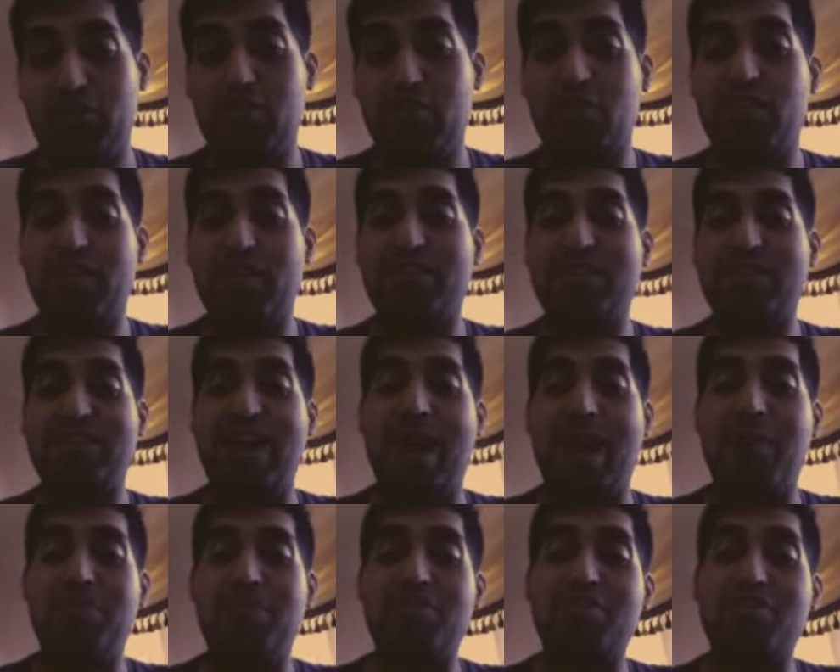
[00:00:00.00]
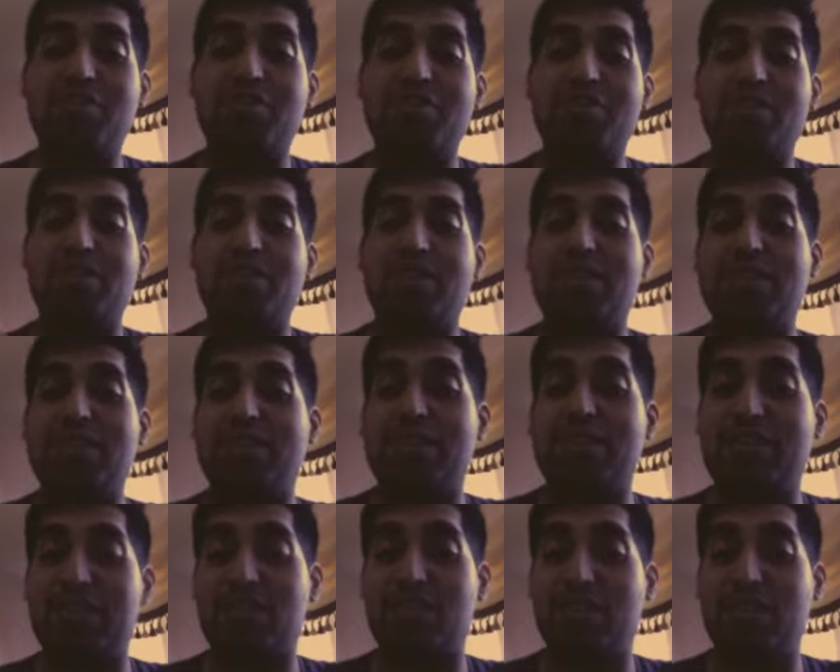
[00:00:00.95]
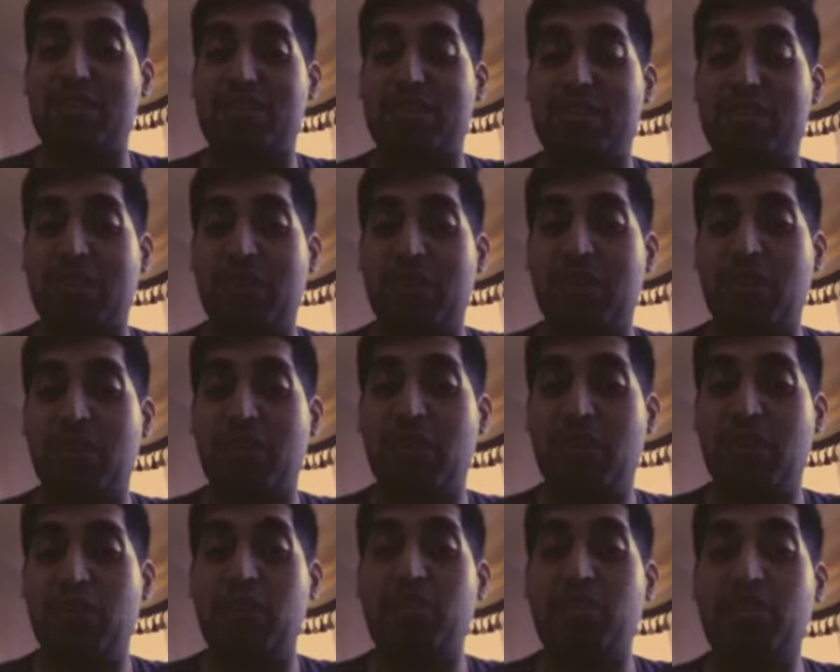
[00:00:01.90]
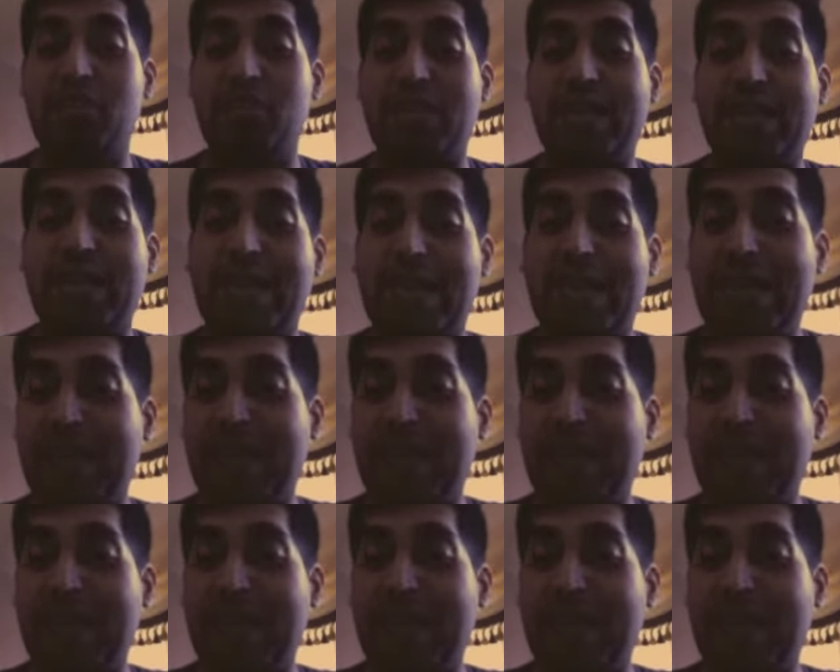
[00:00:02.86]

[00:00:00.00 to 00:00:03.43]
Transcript: it establishes some consistency, which is a key